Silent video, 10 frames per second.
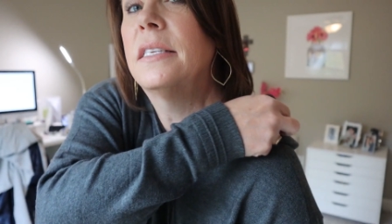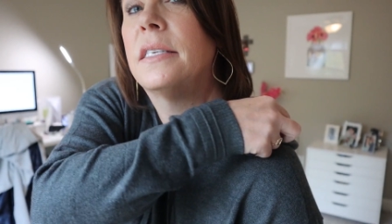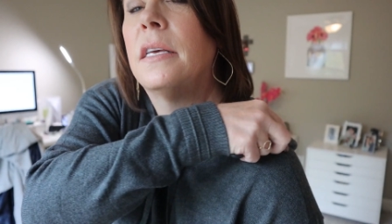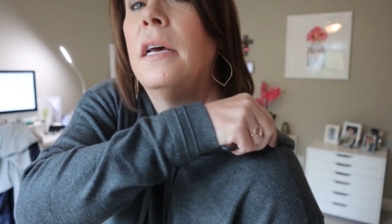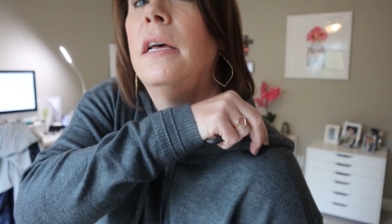
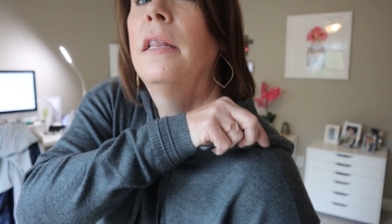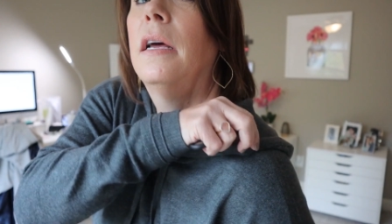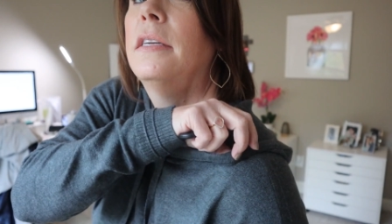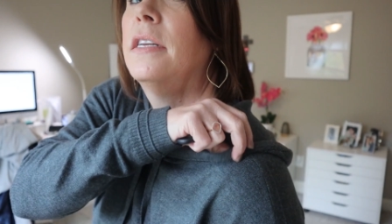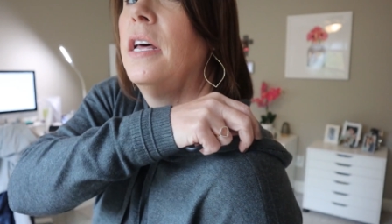that's
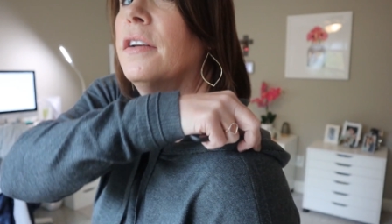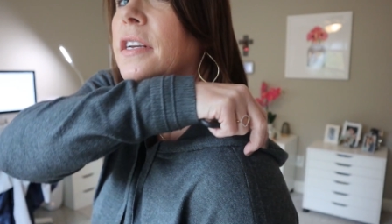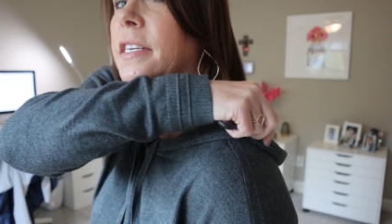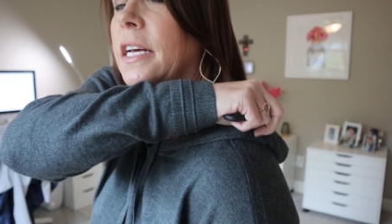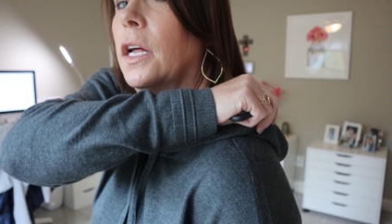there's another
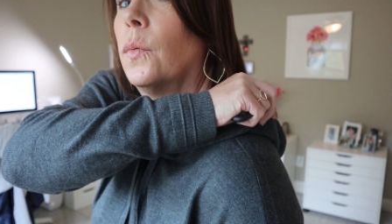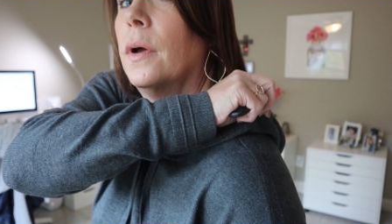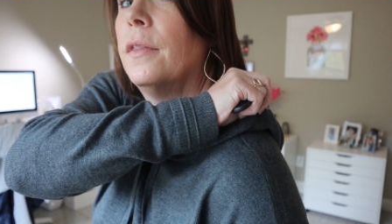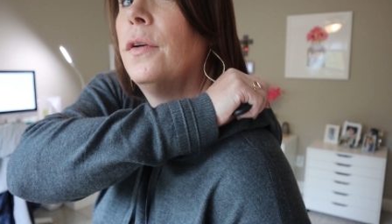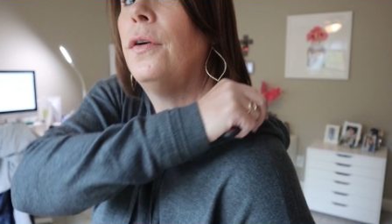detail
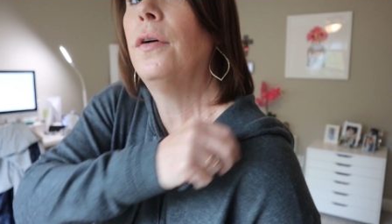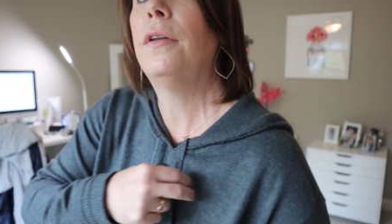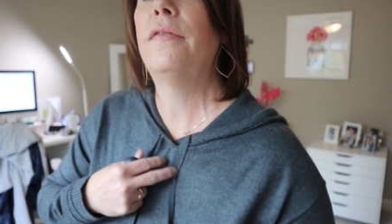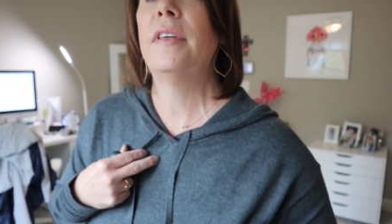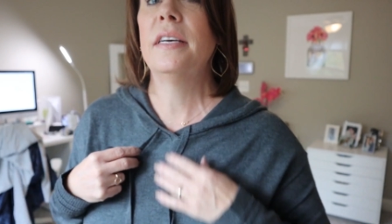around the
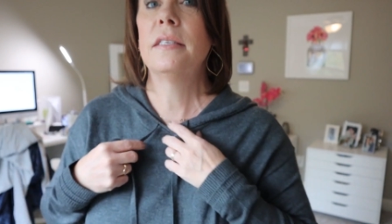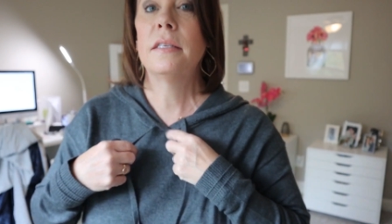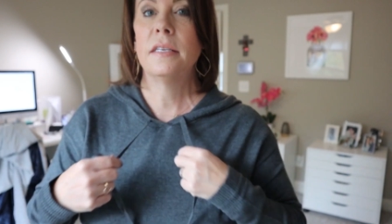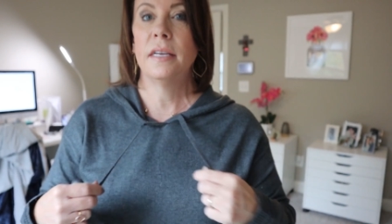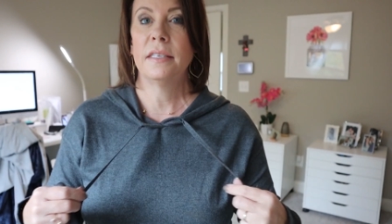hood of
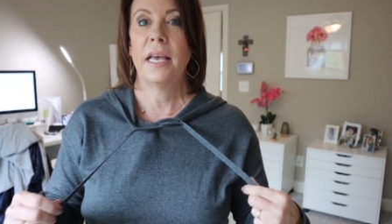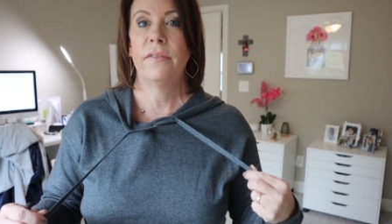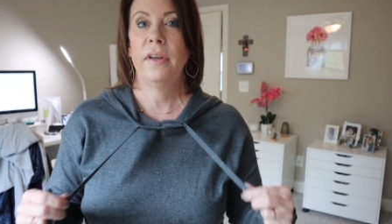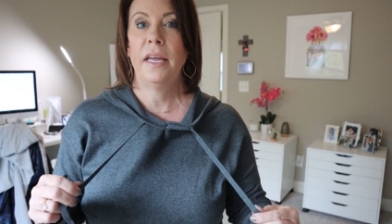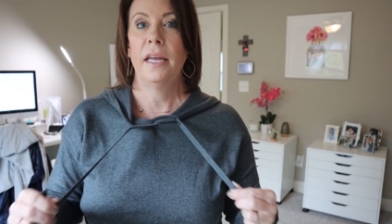this. It does
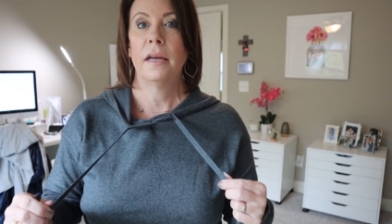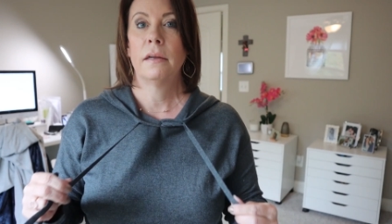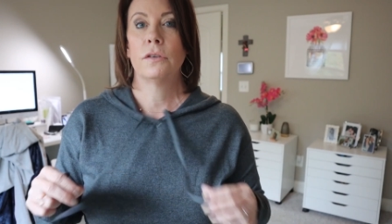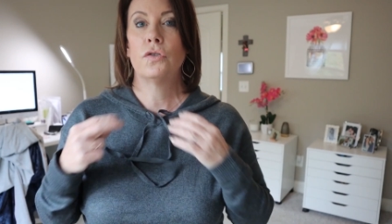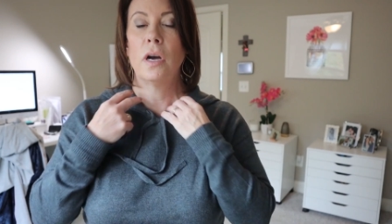have a
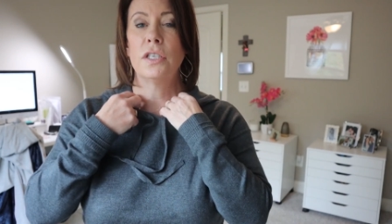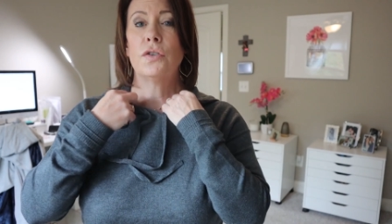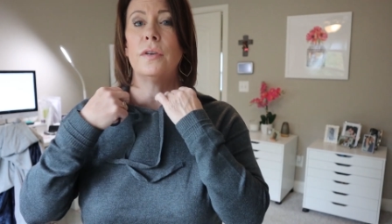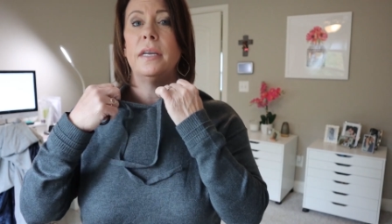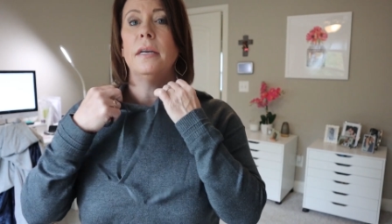
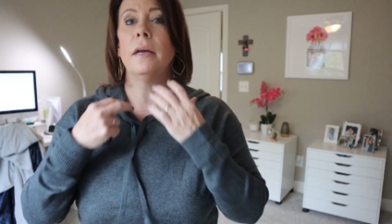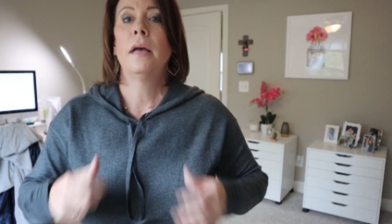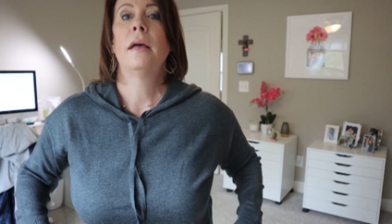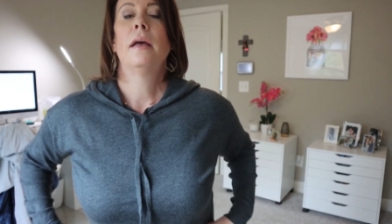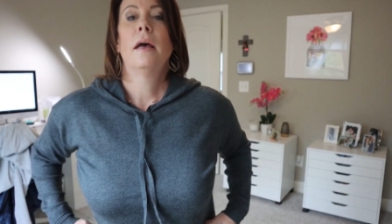drawstring.
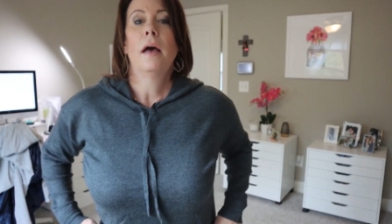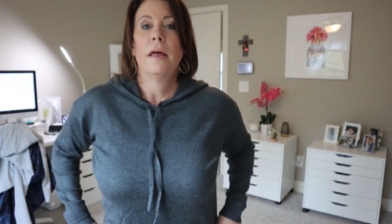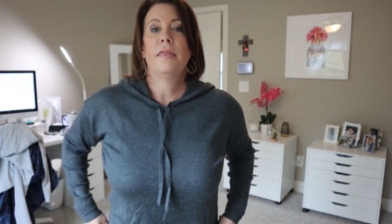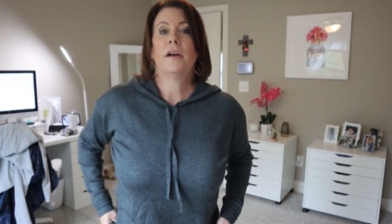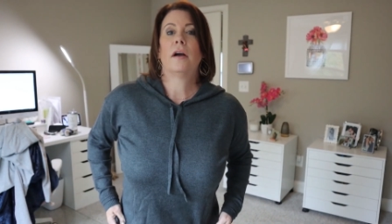
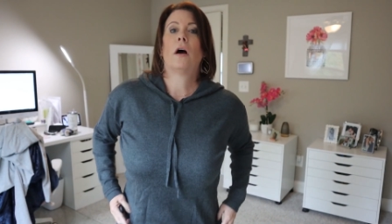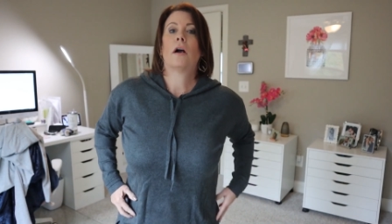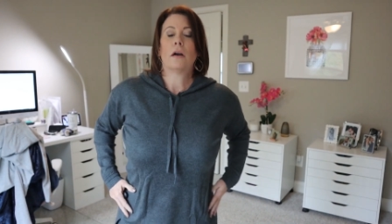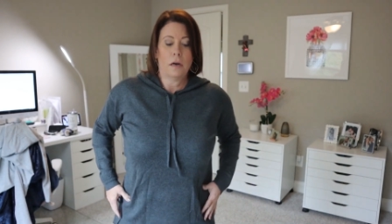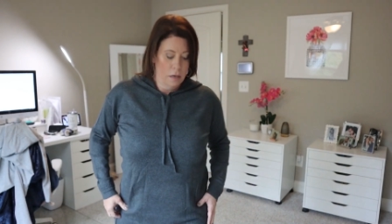There
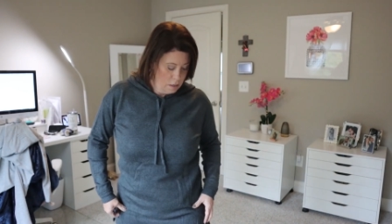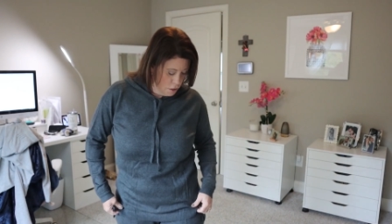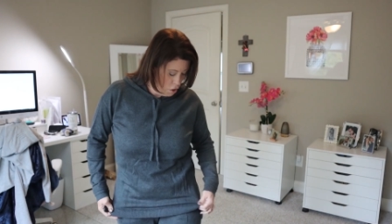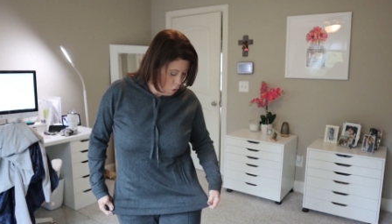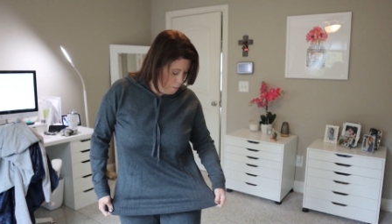are
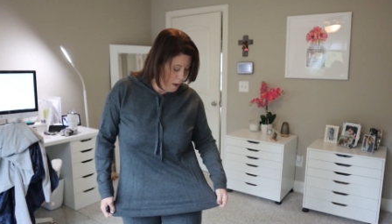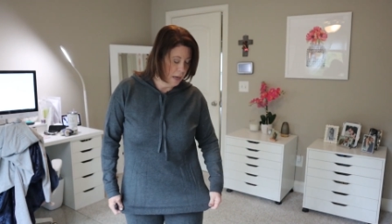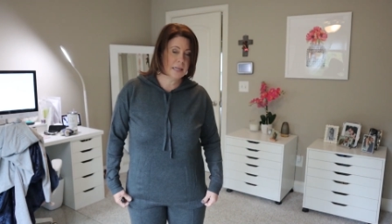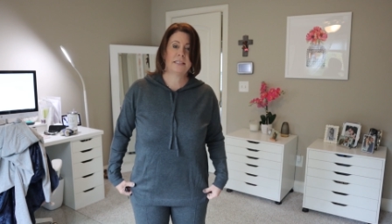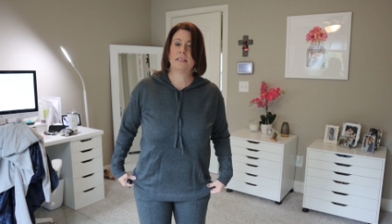no
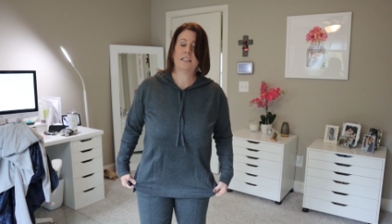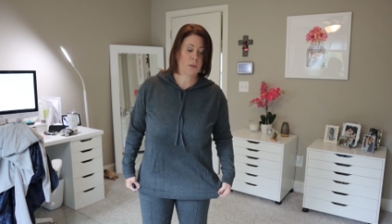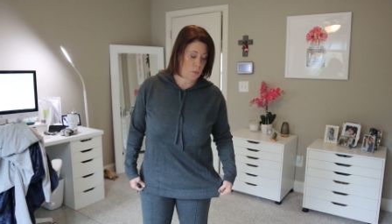pockets in the